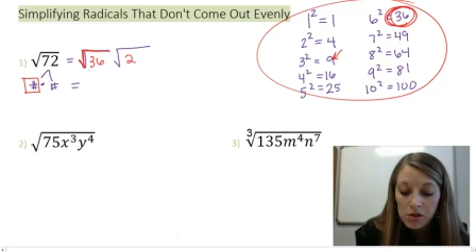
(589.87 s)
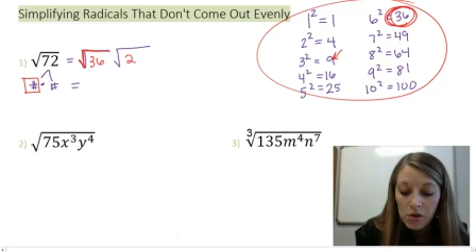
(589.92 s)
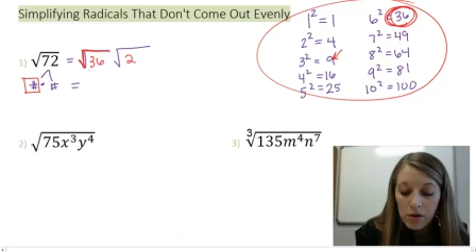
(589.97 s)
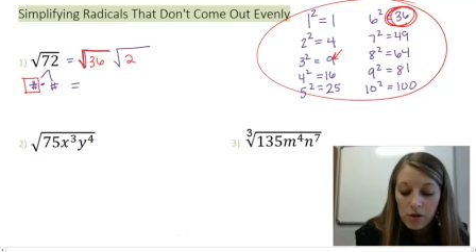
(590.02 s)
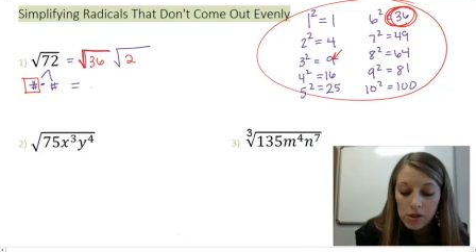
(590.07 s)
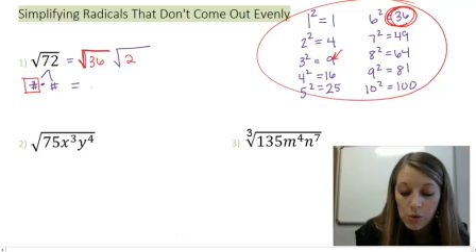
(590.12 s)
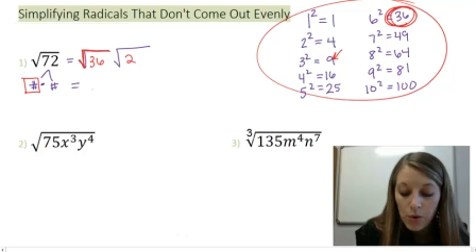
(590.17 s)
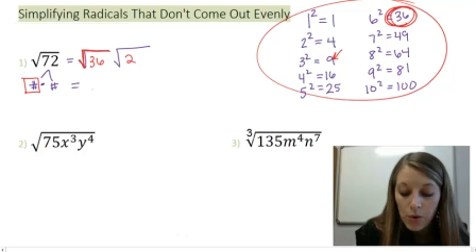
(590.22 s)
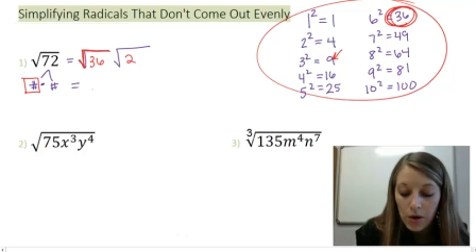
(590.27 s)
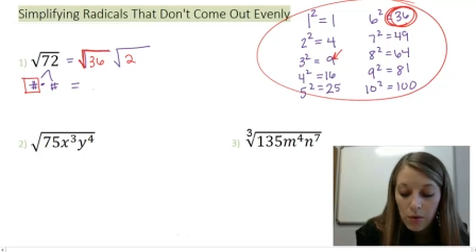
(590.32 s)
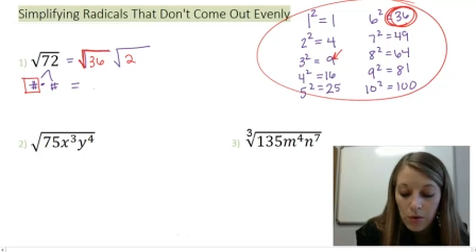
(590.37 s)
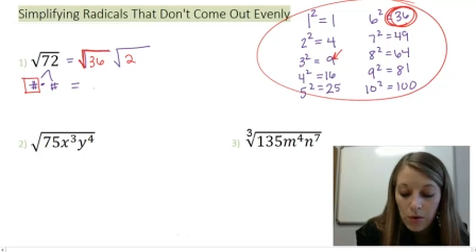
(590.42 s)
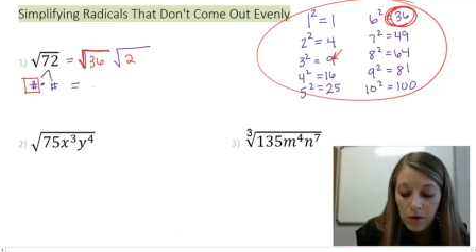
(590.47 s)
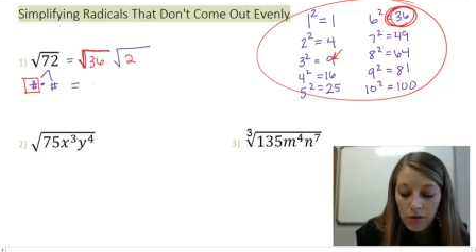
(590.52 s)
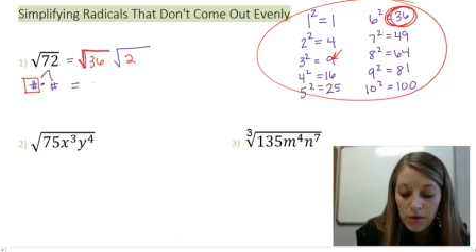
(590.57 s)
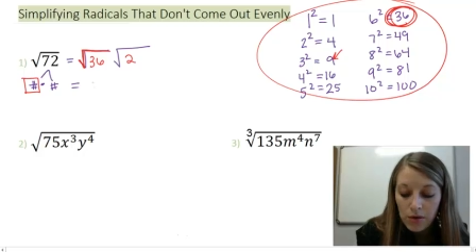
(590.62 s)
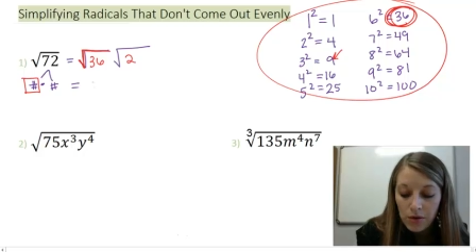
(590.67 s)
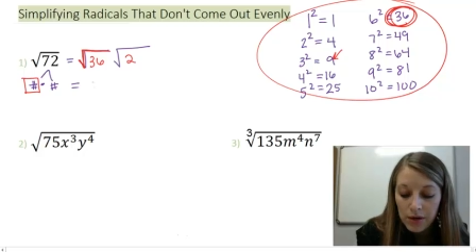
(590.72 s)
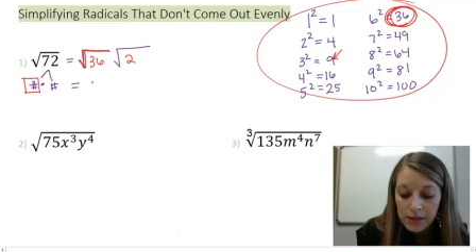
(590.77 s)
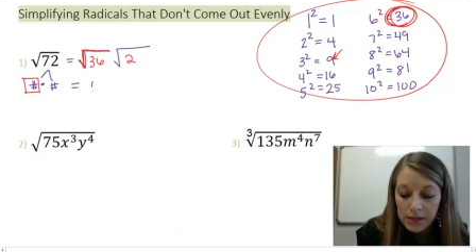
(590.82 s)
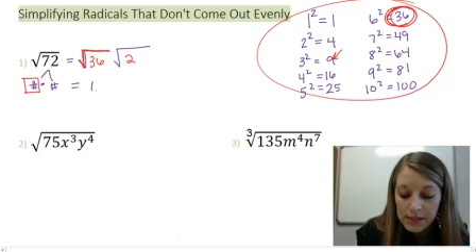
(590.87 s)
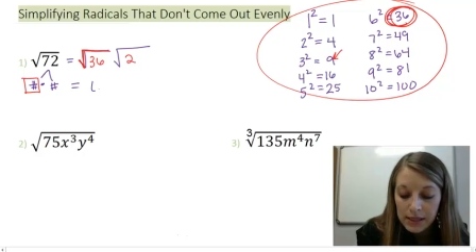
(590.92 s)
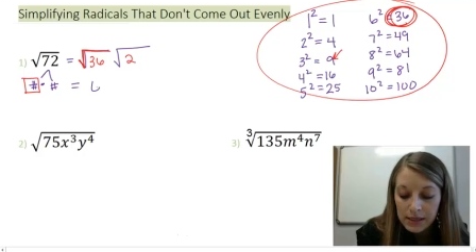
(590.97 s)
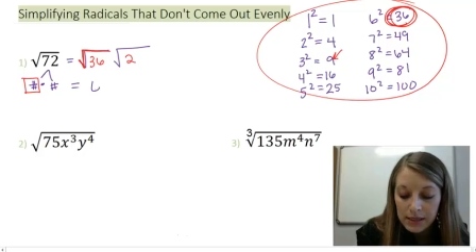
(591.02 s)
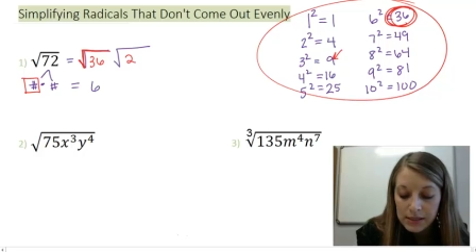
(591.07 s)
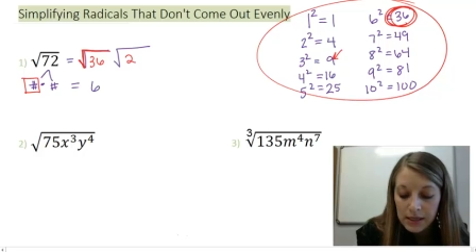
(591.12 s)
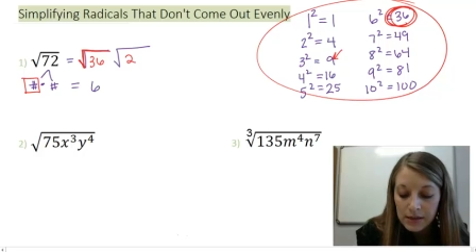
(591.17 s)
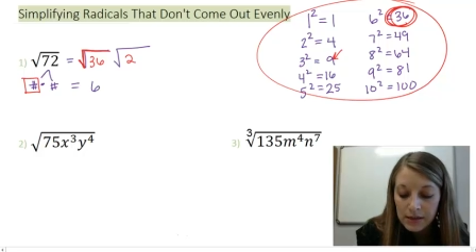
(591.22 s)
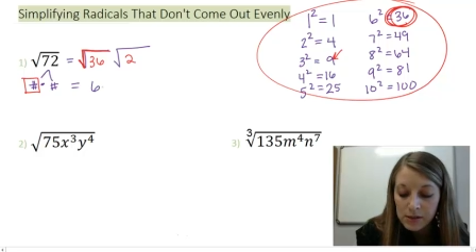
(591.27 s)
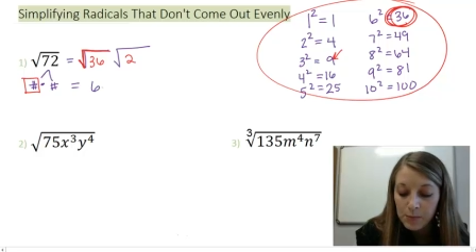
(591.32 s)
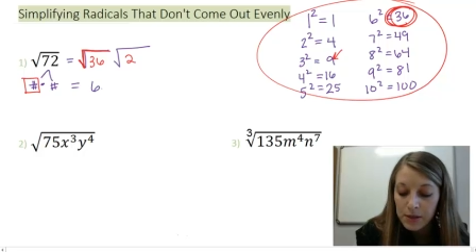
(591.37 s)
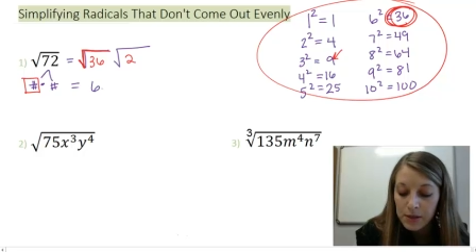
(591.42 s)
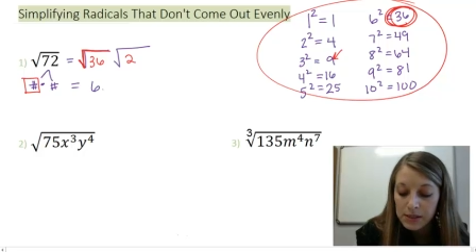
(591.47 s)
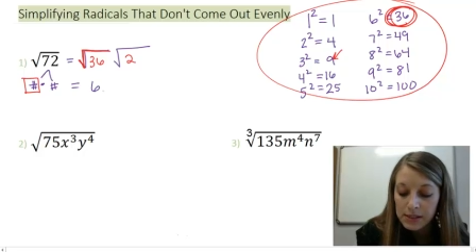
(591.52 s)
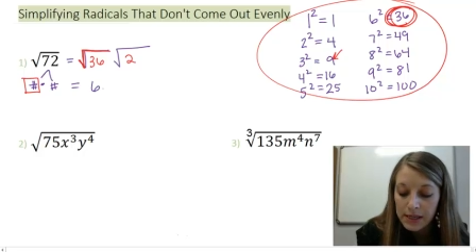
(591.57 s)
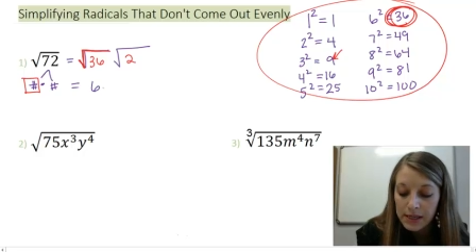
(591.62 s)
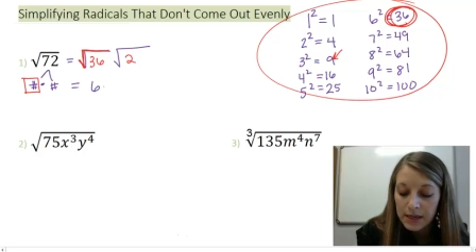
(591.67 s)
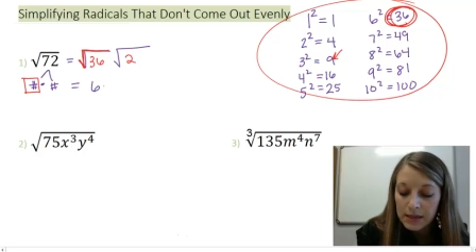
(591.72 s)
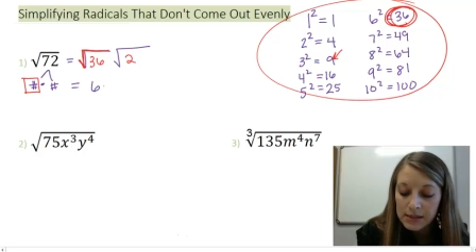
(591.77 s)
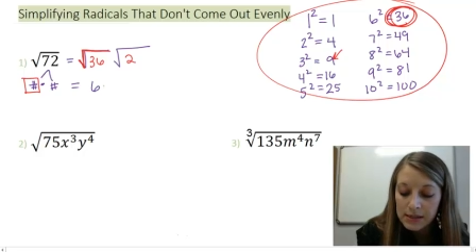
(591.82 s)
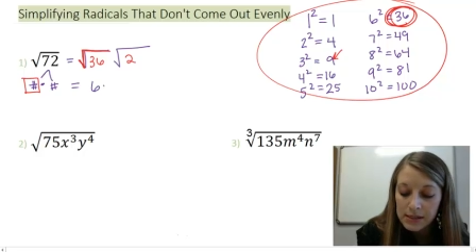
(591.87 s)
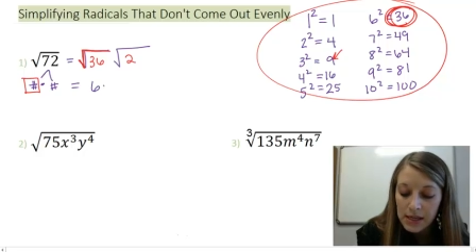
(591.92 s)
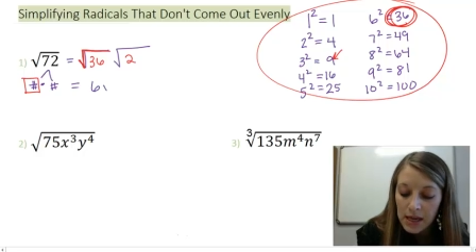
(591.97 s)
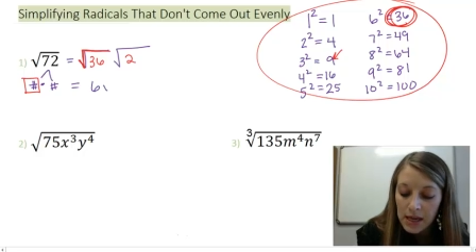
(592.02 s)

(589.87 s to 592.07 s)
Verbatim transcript: So the square root of 36 gives me 6